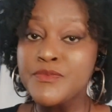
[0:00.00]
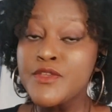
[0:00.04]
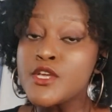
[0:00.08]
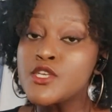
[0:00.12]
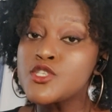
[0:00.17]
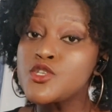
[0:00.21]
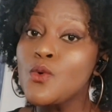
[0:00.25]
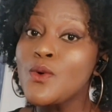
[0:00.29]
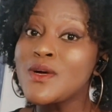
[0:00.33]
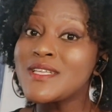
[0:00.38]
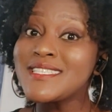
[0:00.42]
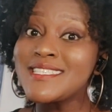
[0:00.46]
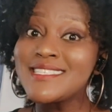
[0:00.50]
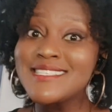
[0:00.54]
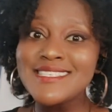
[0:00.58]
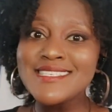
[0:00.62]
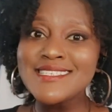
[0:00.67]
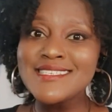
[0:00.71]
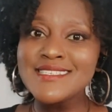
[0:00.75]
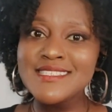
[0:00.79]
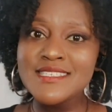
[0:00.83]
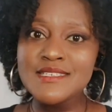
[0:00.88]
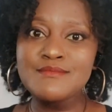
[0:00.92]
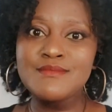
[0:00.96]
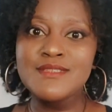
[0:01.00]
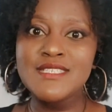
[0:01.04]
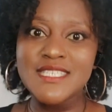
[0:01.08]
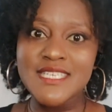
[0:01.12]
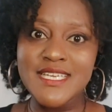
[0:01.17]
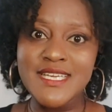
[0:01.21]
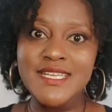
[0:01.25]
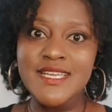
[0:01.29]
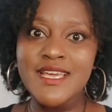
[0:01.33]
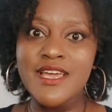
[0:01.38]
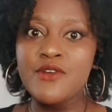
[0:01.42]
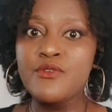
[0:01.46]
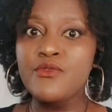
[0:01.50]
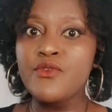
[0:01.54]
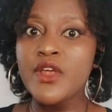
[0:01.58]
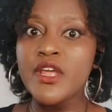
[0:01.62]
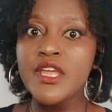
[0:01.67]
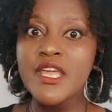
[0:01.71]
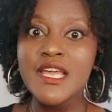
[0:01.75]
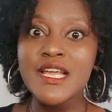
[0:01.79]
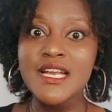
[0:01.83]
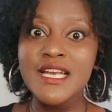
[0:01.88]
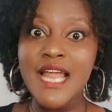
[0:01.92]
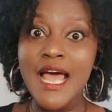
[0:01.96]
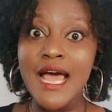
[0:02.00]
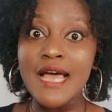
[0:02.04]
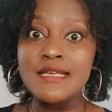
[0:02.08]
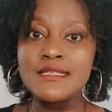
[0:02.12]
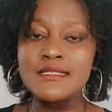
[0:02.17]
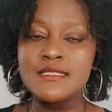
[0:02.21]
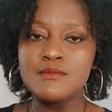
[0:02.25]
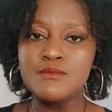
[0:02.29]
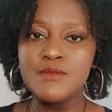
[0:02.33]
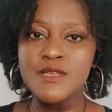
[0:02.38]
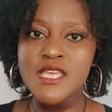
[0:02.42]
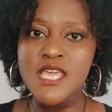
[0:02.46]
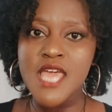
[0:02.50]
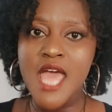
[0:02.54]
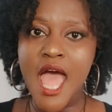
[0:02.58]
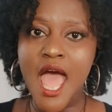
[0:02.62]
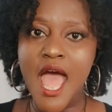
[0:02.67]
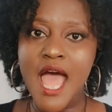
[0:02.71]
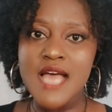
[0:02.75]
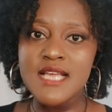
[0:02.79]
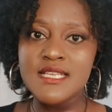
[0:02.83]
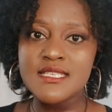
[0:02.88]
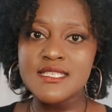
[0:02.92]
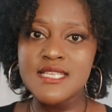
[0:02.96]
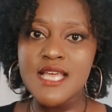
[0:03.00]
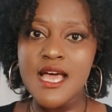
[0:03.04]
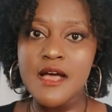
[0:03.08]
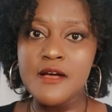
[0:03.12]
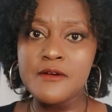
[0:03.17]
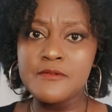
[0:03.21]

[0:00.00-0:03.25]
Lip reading: So what the system did, it recognized me as